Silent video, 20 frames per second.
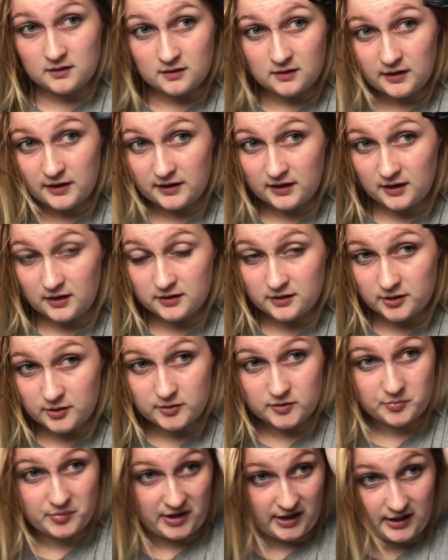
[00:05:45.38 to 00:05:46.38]
It can't go
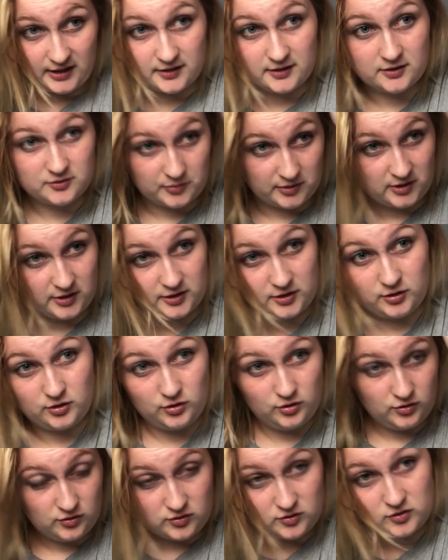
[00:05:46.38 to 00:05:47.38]
as bad as when I
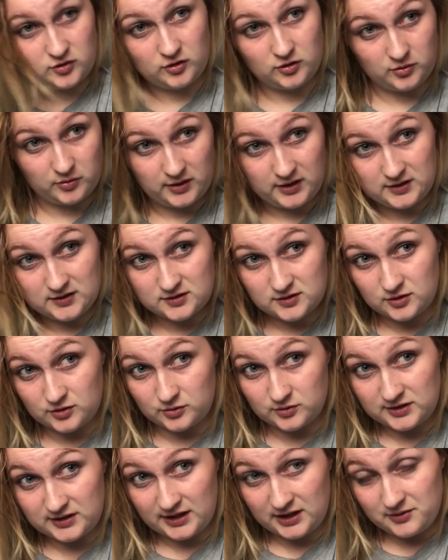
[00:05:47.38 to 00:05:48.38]
used to in school.
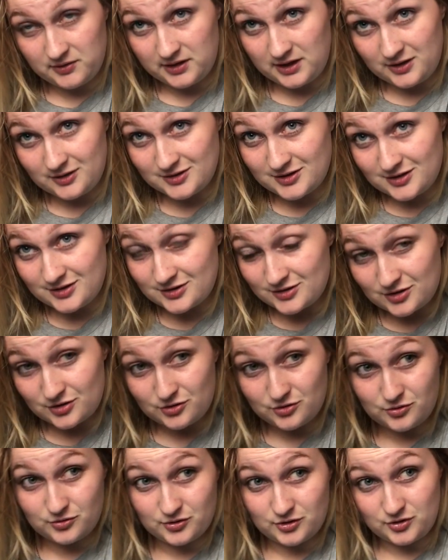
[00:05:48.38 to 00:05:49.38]
Did anyone else in
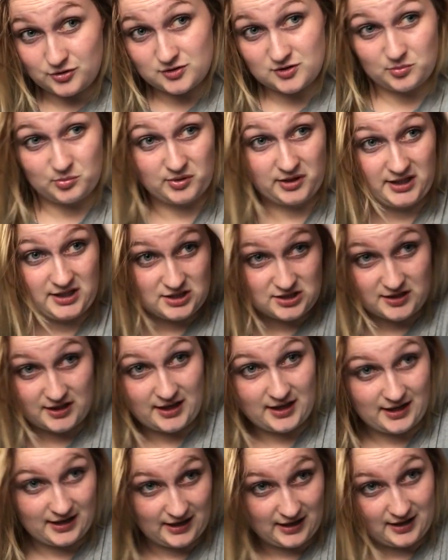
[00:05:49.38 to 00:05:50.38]
school used to bleach their
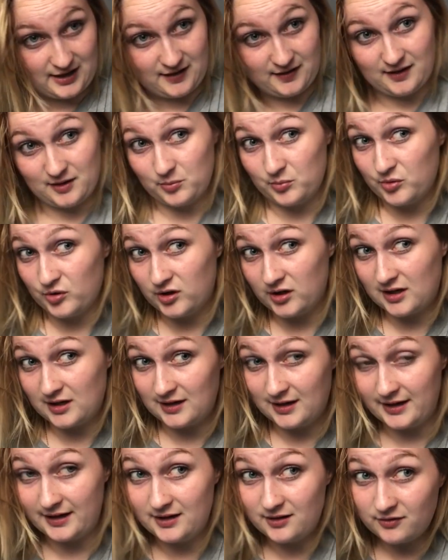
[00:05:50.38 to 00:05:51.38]
hair and then put
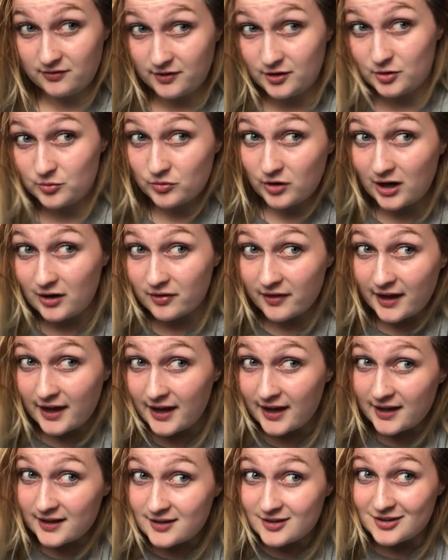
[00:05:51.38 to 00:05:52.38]
cling film around their
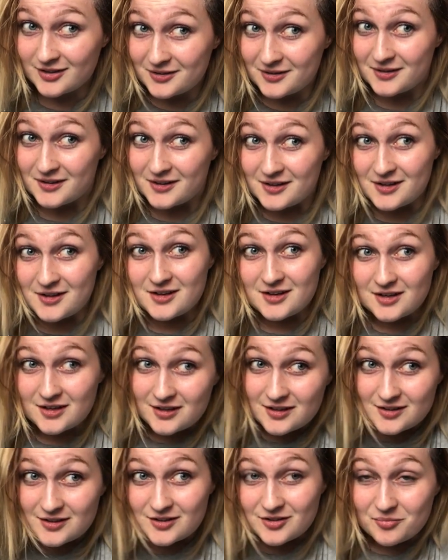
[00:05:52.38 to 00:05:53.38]
head
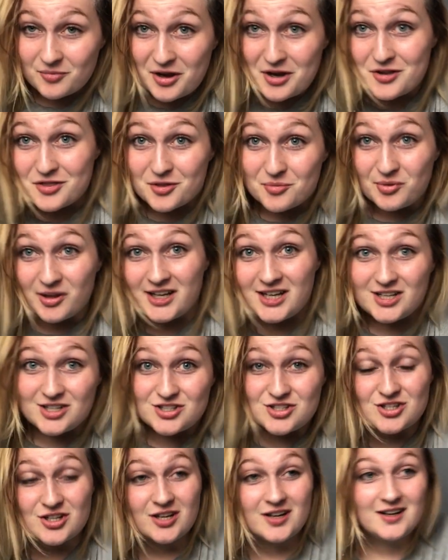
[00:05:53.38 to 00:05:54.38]
to make the
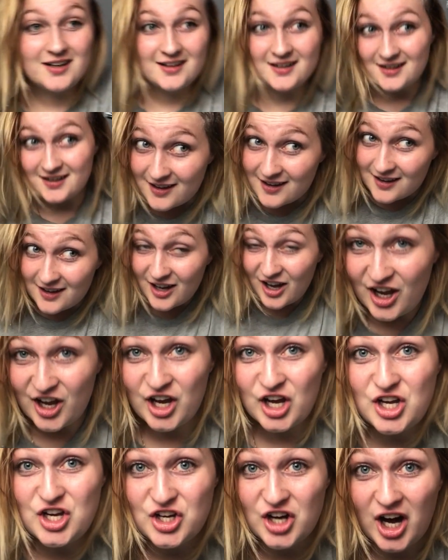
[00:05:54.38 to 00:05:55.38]
bleach
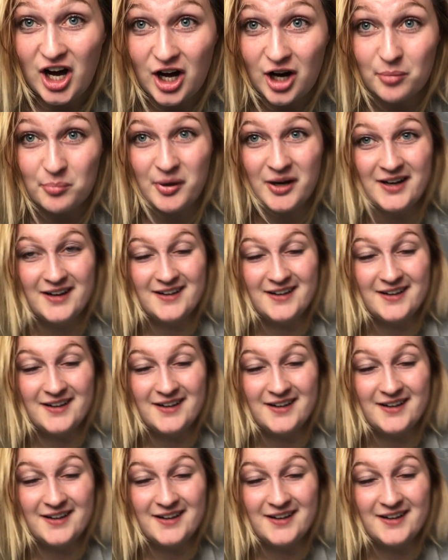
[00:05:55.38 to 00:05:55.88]
heat up?